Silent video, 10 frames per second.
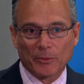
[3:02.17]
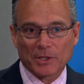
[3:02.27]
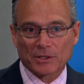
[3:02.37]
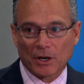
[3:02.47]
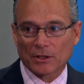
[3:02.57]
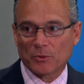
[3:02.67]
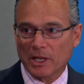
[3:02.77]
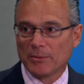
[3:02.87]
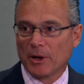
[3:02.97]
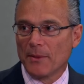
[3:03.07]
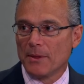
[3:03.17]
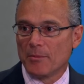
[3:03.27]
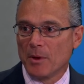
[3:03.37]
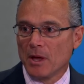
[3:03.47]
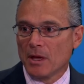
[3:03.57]
we started Wikibon, the,
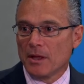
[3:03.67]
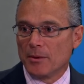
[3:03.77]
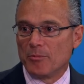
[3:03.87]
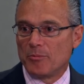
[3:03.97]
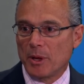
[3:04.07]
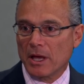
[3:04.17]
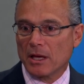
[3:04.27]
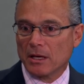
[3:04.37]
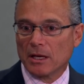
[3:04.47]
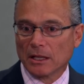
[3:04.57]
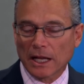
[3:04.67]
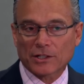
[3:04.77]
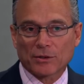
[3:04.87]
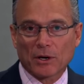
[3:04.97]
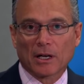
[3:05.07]
the big
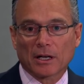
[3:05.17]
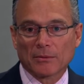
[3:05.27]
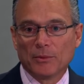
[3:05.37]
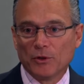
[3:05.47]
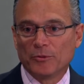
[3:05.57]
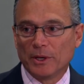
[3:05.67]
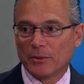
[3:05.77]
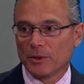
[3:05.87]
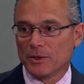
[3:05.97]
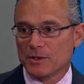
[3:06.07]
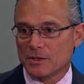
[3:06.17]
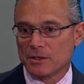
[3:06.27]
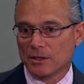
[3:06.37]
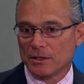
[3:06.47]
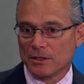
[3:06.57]
electronic movement was
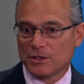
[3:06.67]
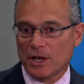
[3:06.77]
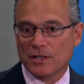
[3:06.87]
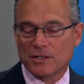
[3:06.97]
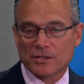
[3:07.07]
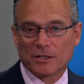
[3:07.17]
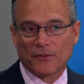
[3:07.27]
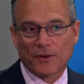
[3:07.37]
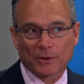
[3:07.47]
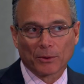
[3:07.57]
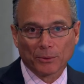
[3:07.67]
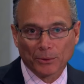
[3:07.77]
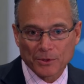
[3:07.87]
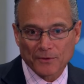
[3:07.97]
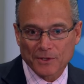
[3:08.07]
the changes in the federal
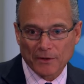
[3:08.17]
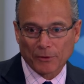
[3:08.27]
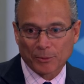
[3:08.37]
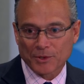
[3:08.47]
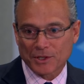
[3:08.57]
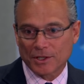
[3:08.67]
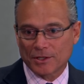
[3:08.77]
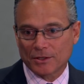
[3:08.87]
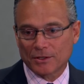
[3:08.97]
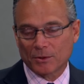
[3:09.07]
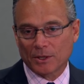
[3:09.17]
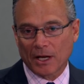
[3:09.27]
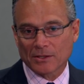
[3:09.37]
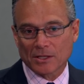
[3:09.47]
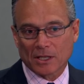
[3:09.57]
rules of civil procedure in
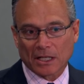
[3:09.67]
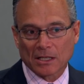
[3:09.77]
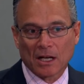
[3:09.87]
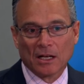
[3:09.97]
2006,